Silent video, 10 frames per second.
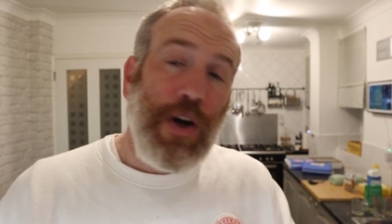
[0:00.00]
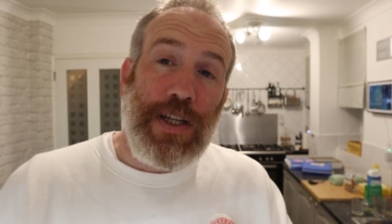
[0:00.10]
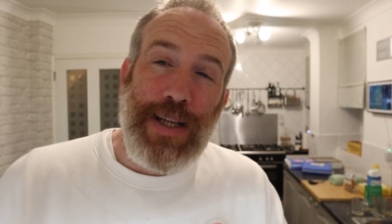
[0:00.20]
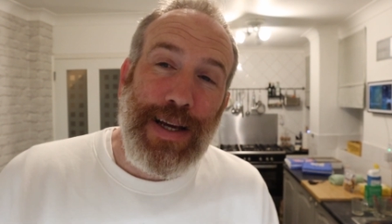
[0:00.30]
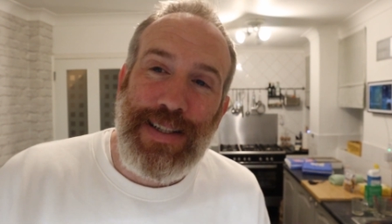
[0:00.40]
30
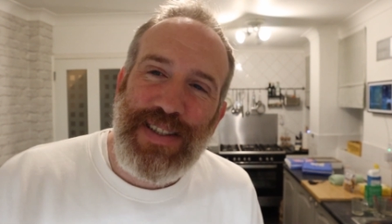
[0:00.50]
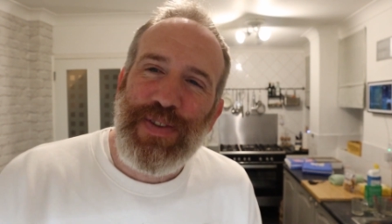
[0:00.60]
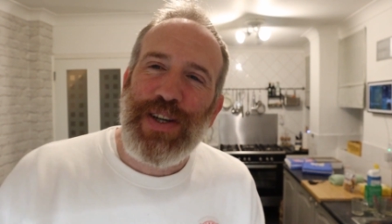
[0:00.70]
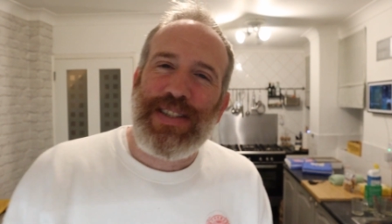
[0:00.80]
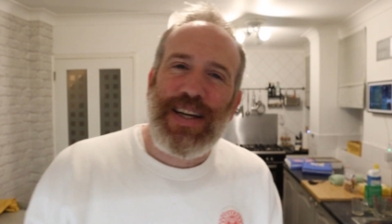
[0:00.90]
seconds,
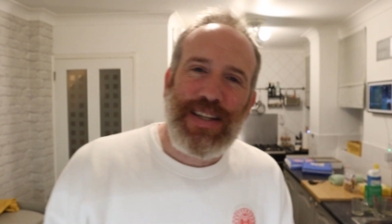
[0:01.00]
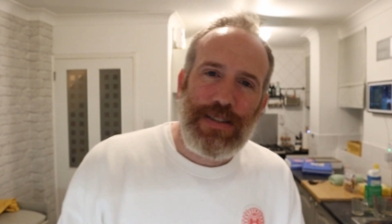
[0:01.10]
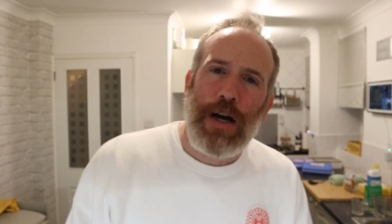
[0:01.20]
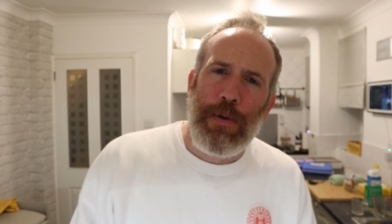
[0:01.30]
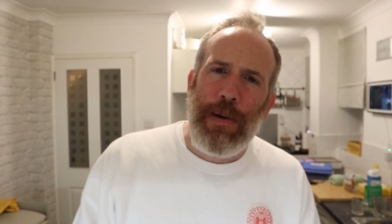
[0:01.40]
30
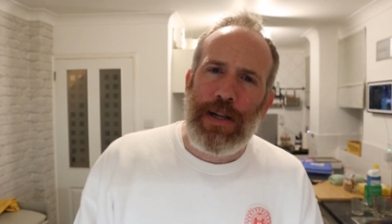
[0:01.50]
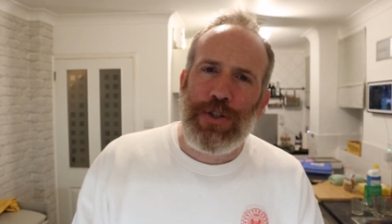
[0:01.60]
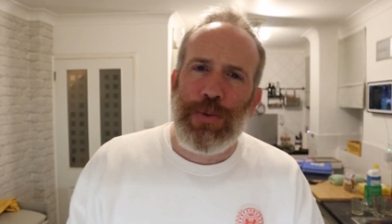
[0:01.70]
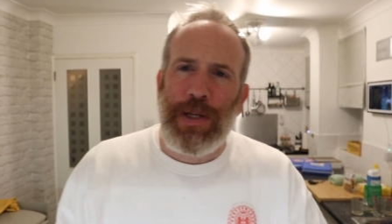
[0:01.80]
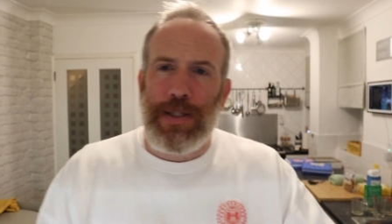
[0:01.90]
seconds. I'll be back in
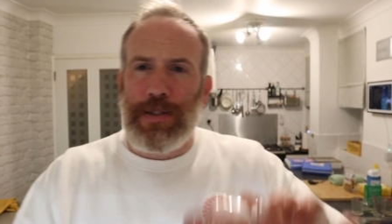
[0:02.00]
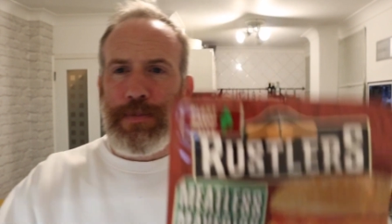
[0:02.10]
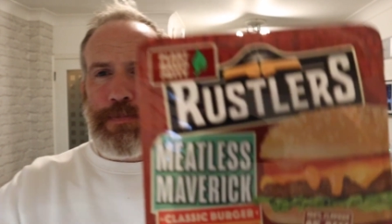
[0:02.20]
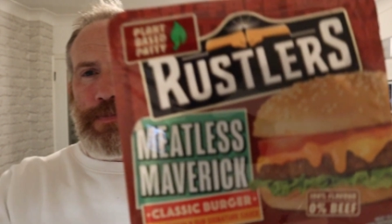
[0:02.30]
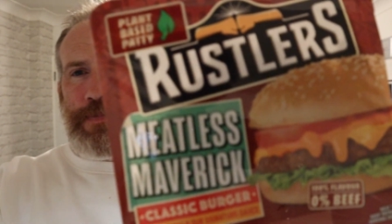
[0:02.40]
2 minutes.